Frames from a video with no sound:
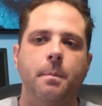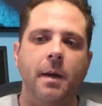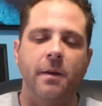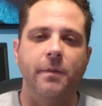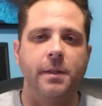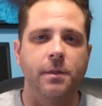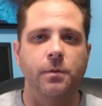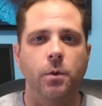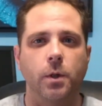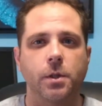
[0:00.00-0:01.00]
benefits,
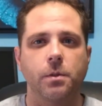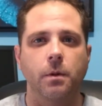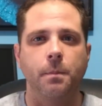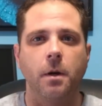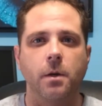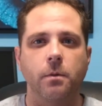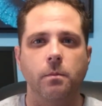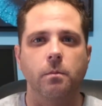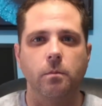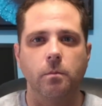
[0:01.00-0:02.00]
of course,
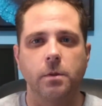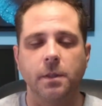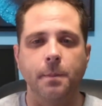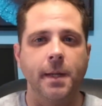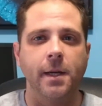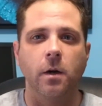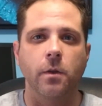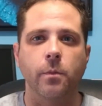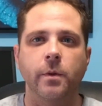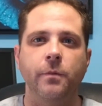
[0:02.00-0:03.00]
upon submitting all
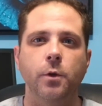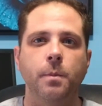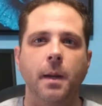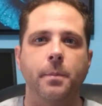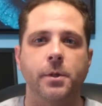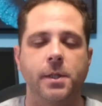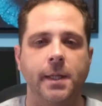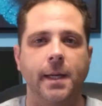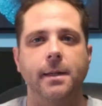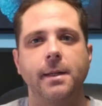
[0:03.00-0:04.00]
the review papers to
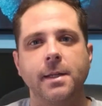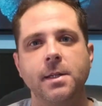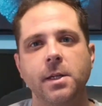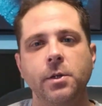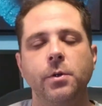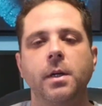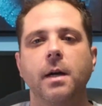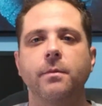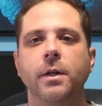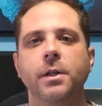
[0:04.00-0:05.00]
get continued
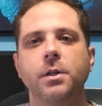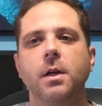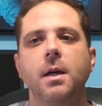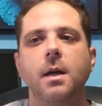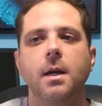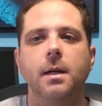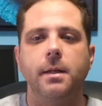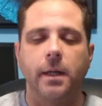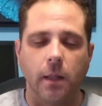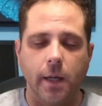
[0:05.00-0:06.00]
coverage,
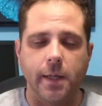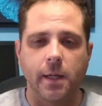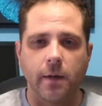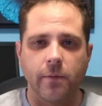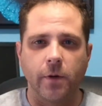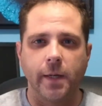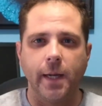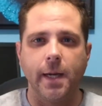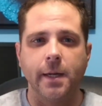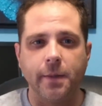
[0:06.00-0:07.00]
declined to cover
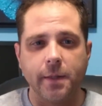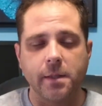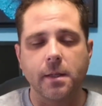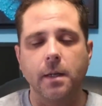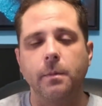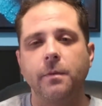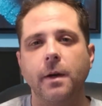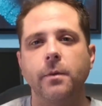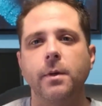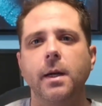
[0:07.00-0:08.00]
again. And this time we
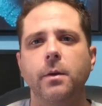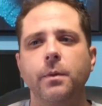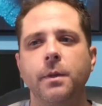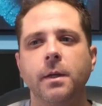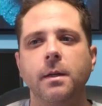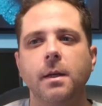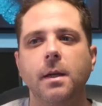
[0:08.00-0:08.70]
found out that